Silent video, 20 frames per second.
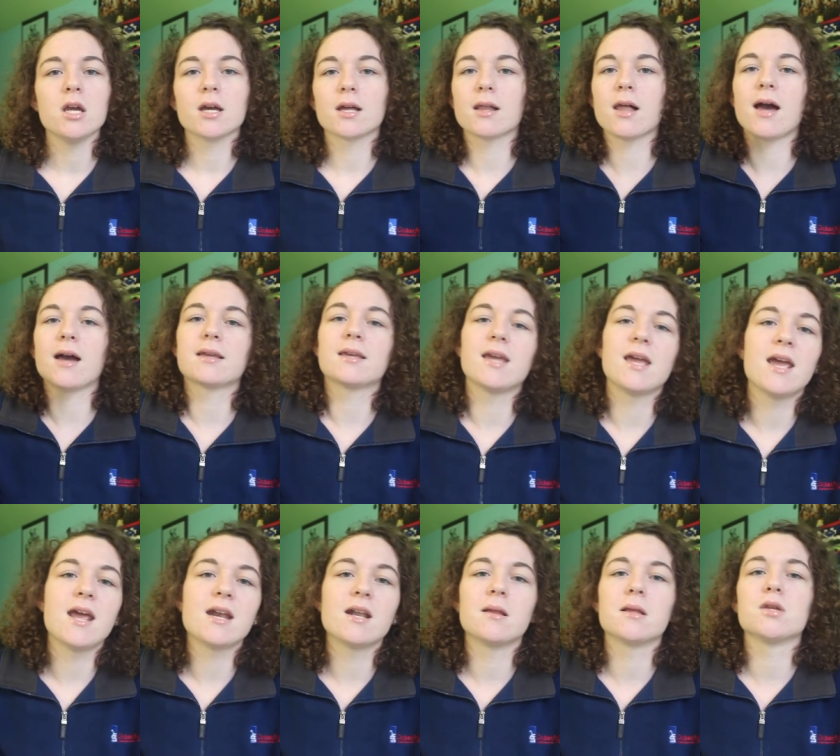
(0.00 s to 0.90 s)
clock
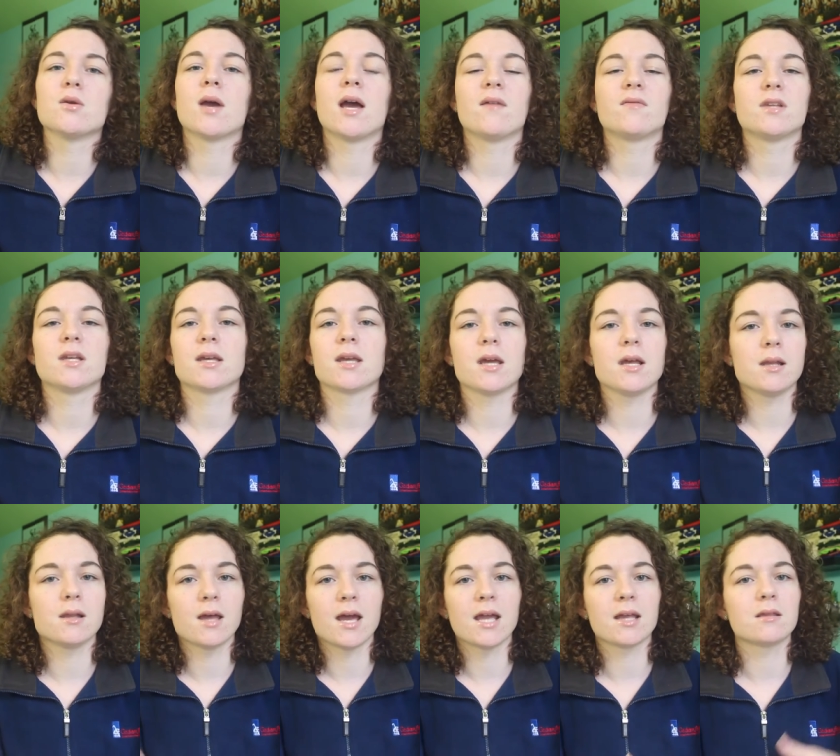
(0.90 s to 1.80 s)
in and you have to
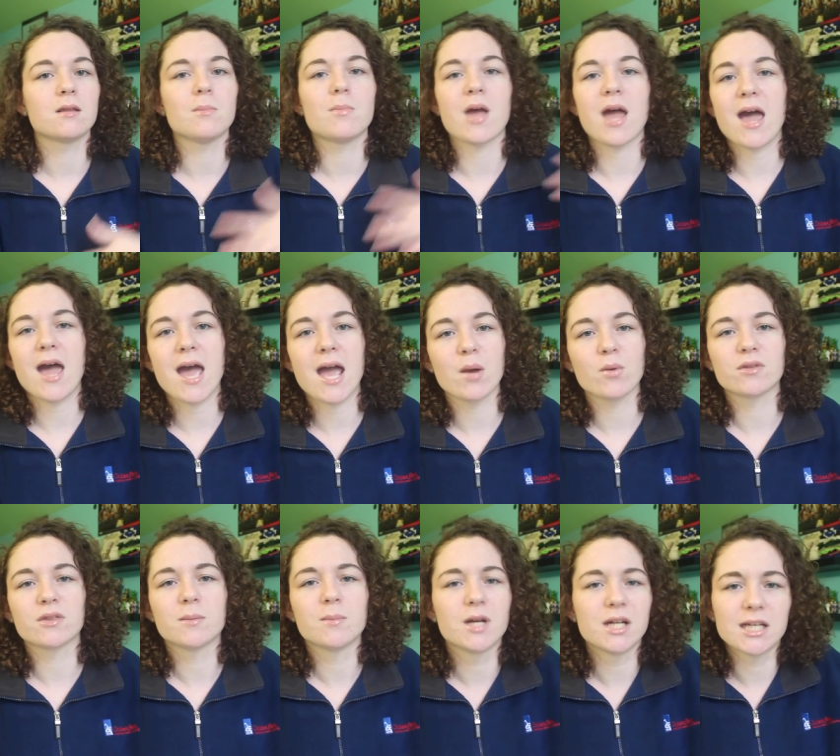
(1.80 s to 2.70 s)
get like the bag
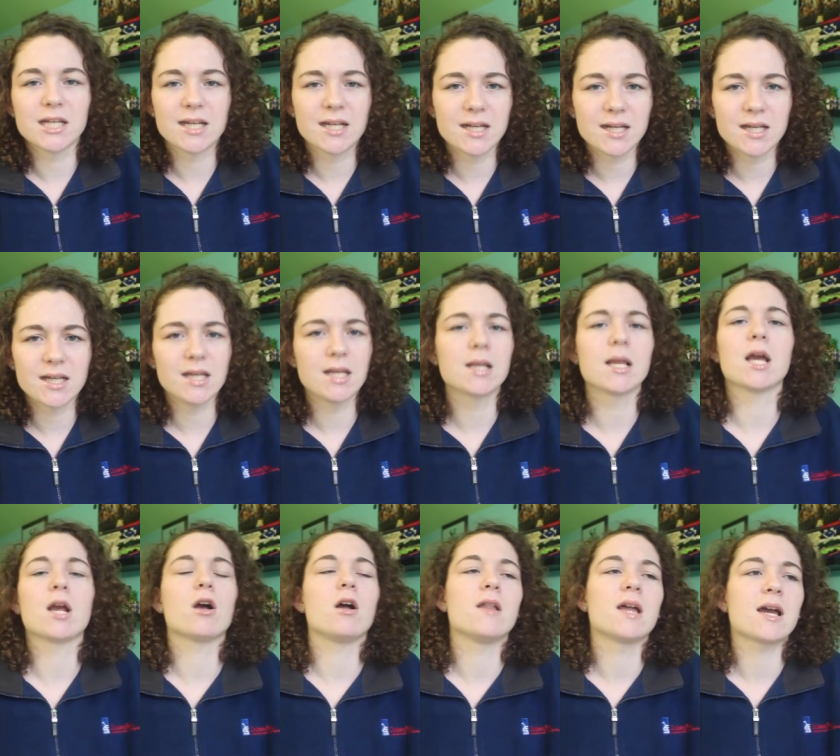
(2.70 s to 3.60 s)
with the money in it and
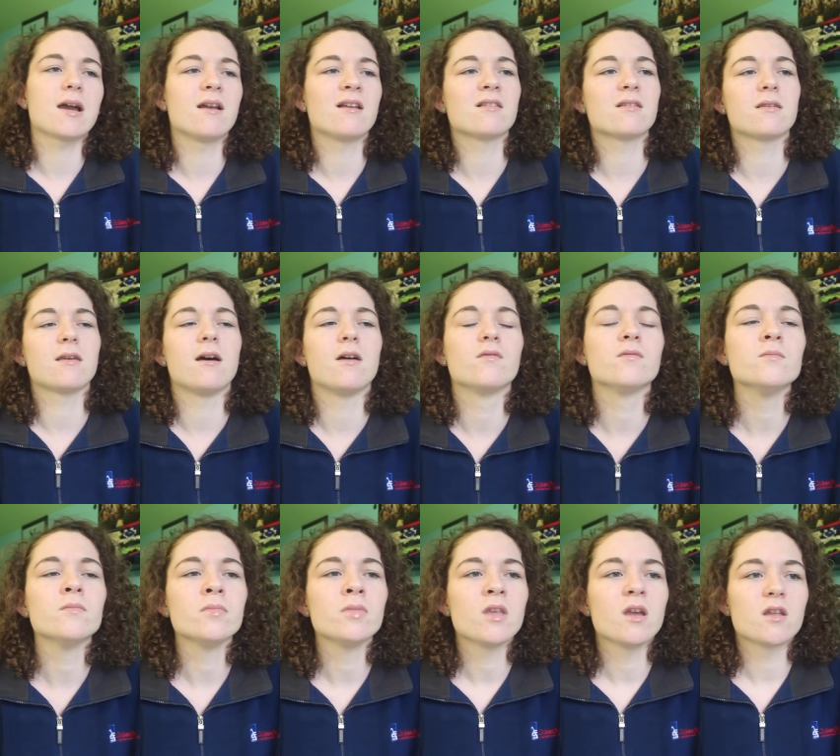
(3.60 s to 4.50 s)
like all that kind of
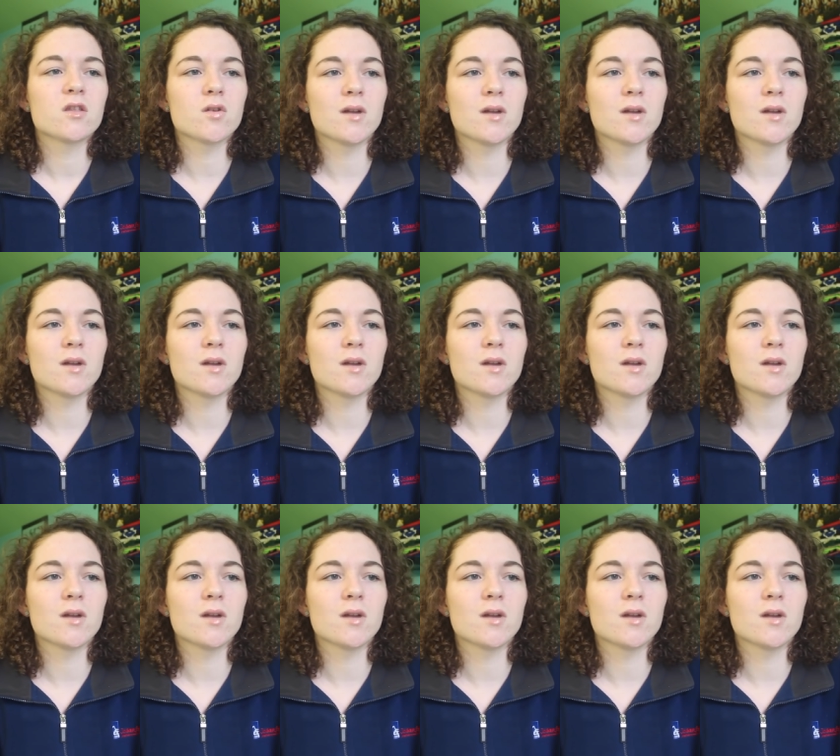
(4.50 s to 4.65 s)
stuff.